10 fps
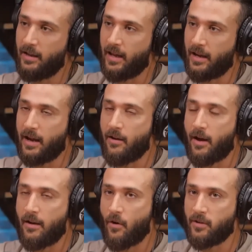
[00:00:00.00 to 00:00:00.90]
And like
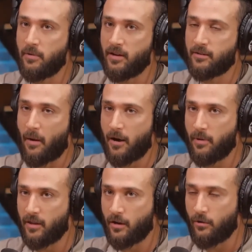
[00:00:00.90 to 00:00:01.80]
I've always been
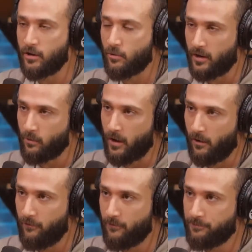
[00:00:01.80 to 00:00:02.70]
inspired by the Kony
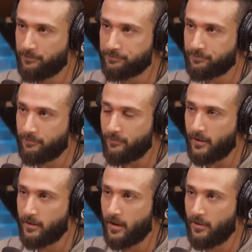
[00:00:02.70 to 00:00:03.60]
2012
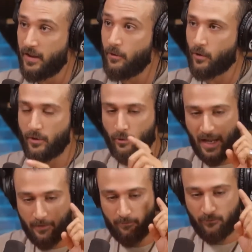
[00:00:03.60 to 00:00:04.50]
thing where they
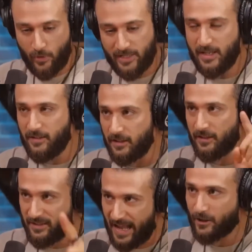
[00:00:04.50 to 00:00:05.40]
were like, tweet these
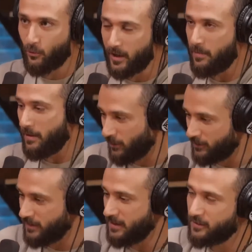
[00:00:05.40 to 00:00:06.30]
exact 20
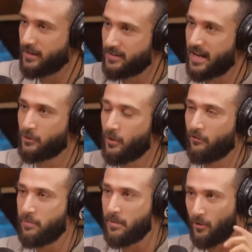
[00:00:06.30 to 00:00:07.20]
people and these exact
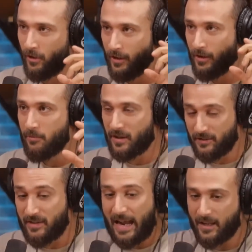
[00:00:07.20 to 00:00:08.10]
12 people,
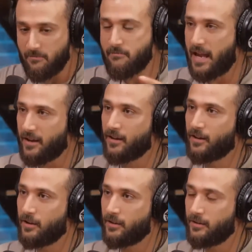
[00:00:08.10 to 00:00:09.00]
because that can make,
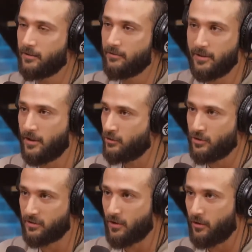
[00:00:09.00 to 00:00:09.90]
you know,
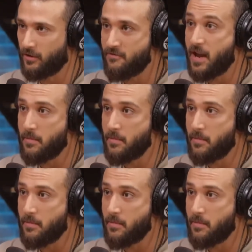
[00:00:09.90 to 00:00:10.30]
Joseph Kony